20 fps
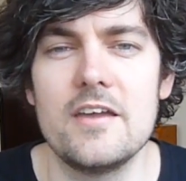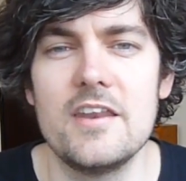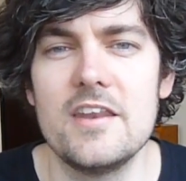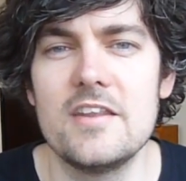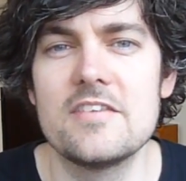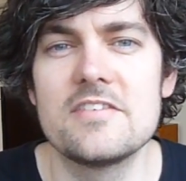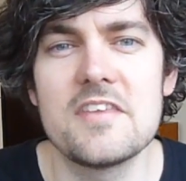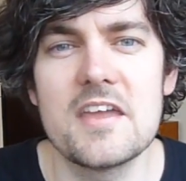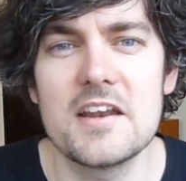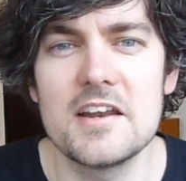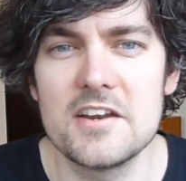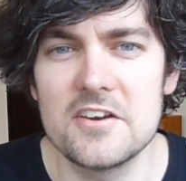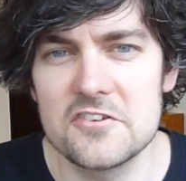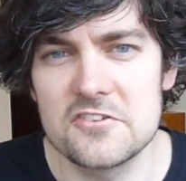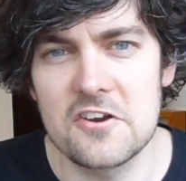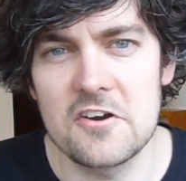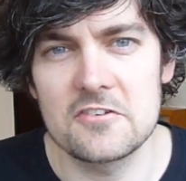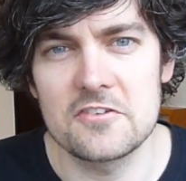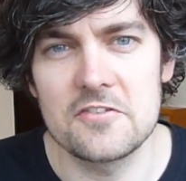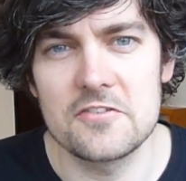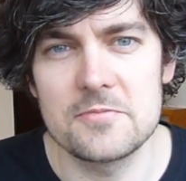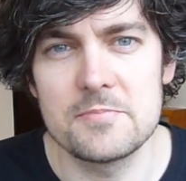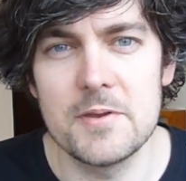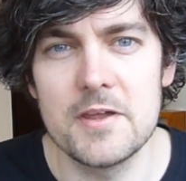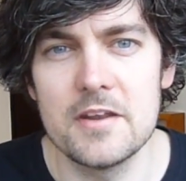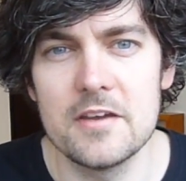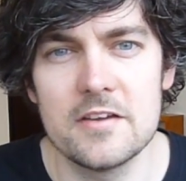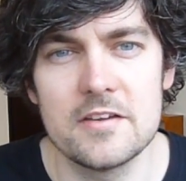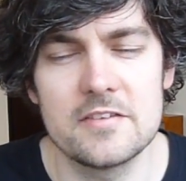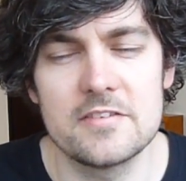insanely destructive
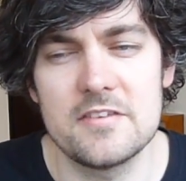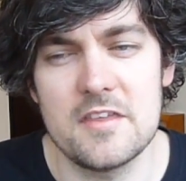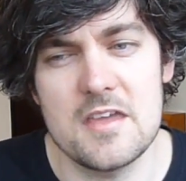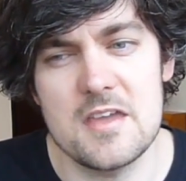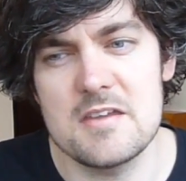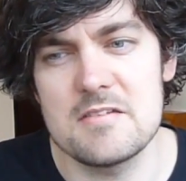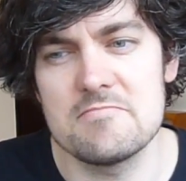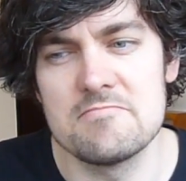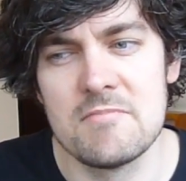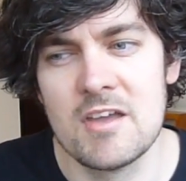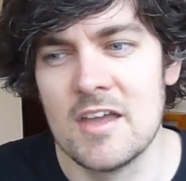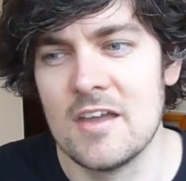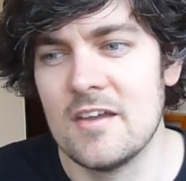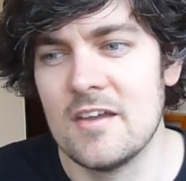spinner saying,